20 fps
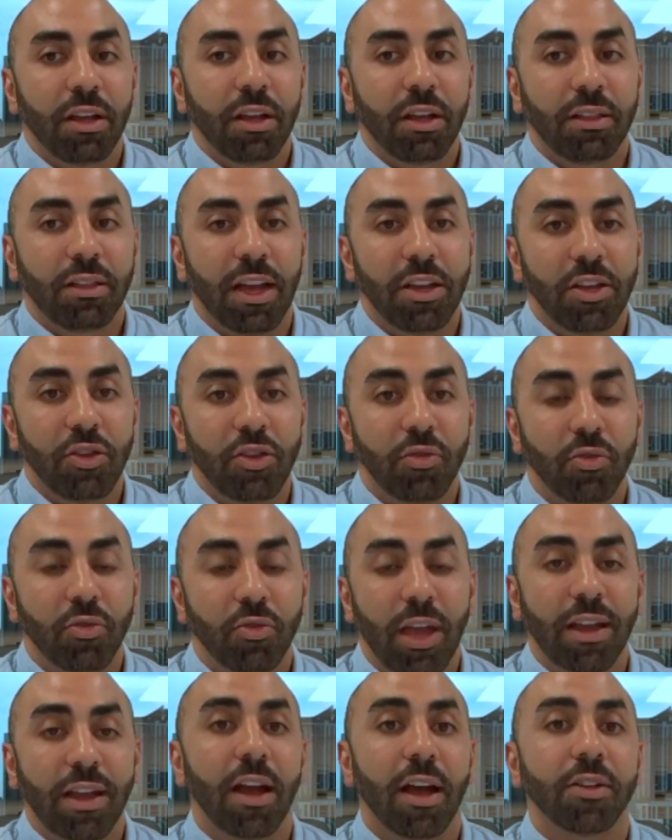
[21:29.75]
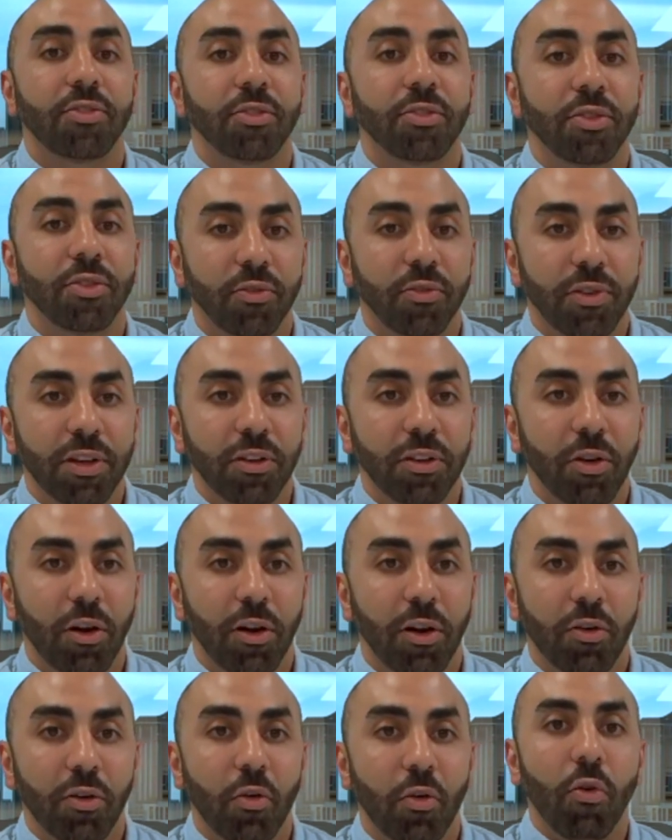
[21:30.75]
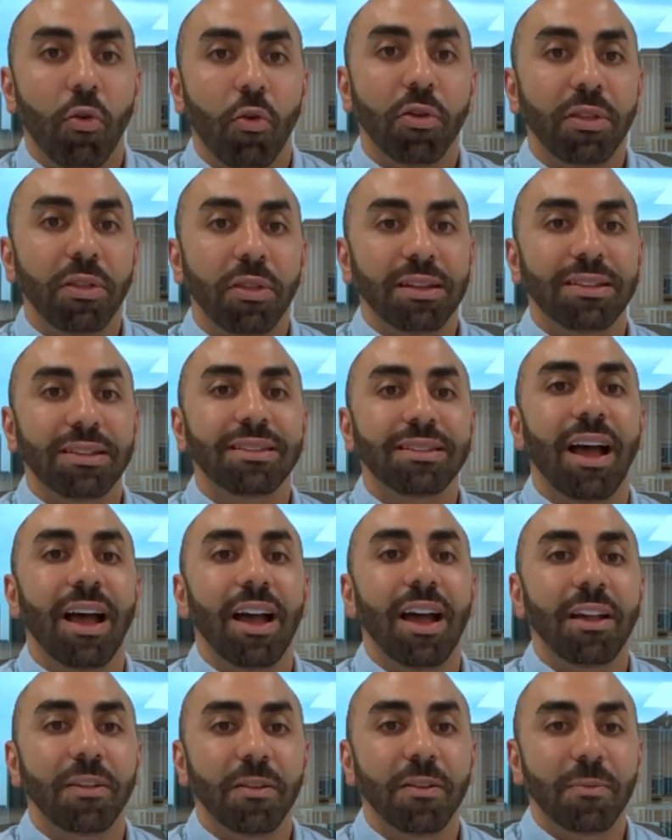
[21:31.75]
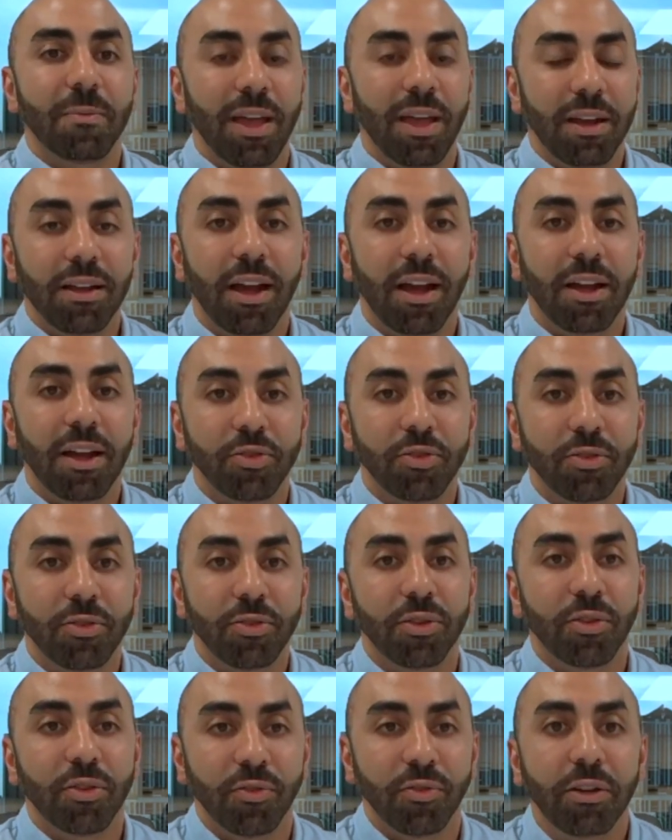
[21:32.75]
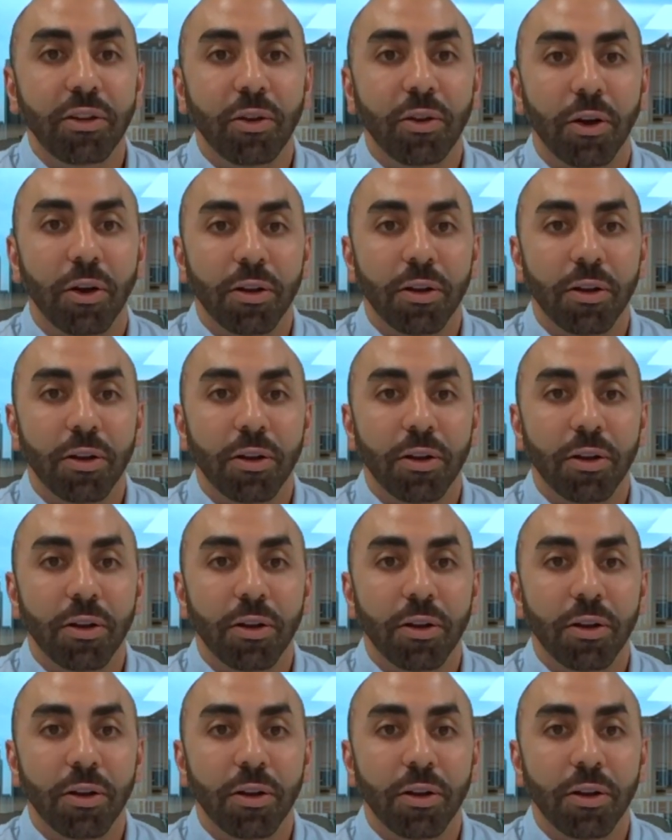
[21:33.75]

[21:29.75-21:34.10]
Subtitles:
that got you the green card, or the asylum that got you the green card.